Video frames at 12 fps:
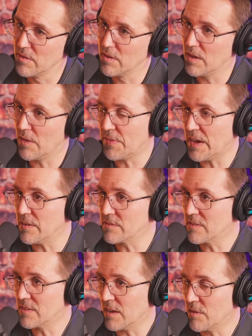a
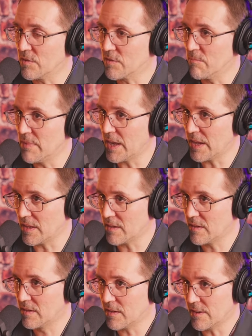thousand dollars a minute
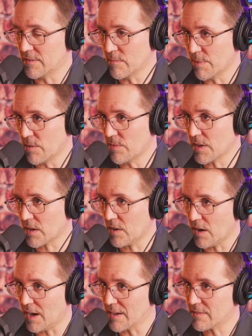is about the
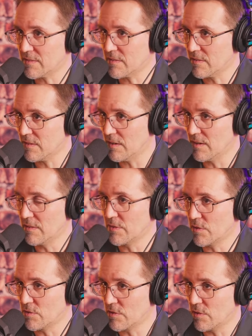cost of
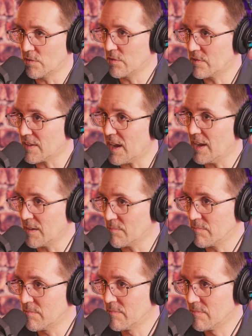your donor's
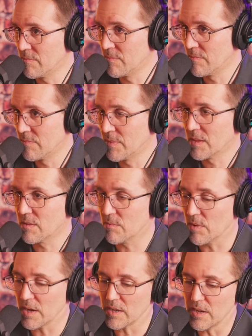time. That's right.
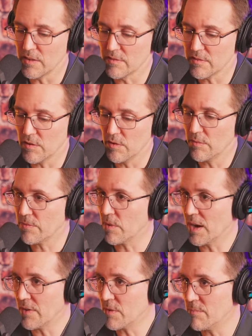Right. And so for
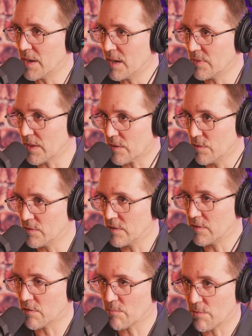every minute that goes
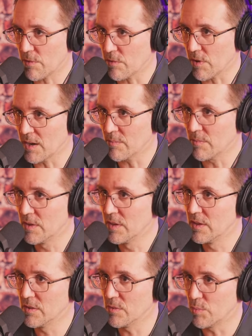into your program,
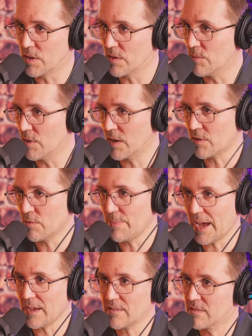we don't want to go
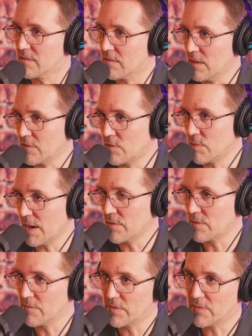past uh, two
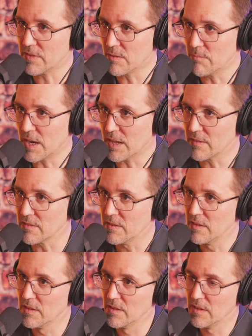hours and 15 minutes. That's
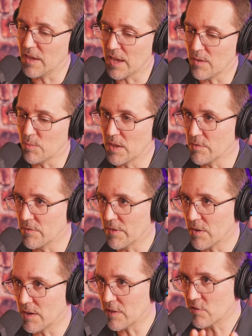right. And we have a
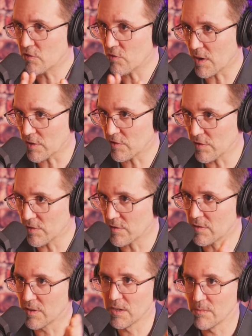very
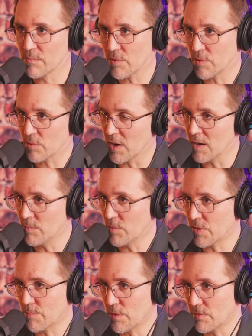structured program with
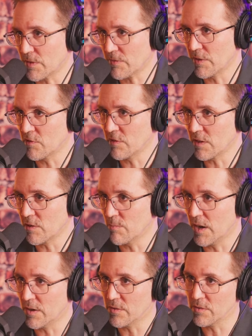the perfect vision dinner
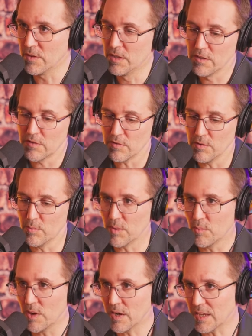model. So we
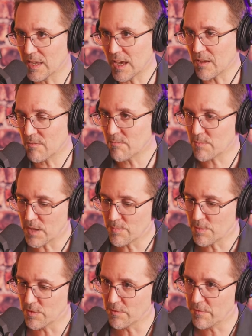want to get
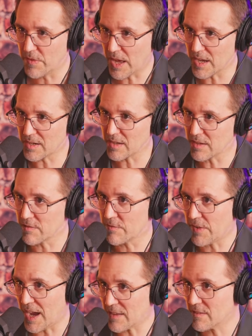people fed as
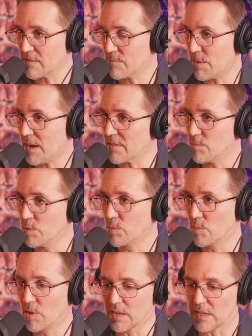fast right. as possible. We
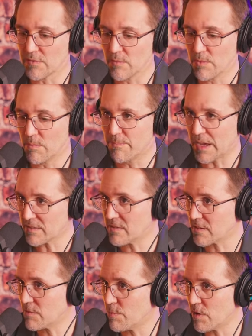want to give them the best
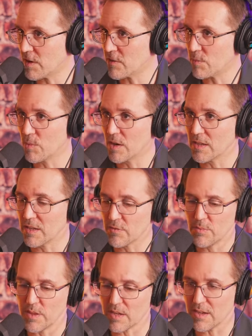experience. We yep. want to give
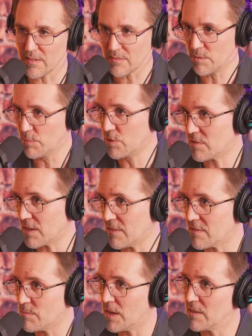them the the most
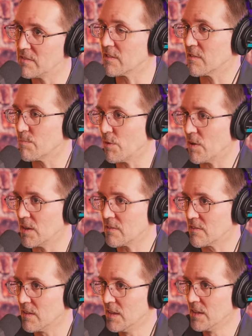customized
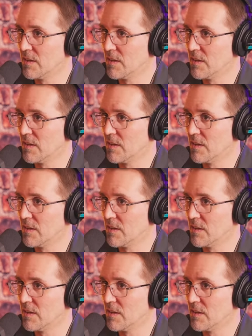experience, yep.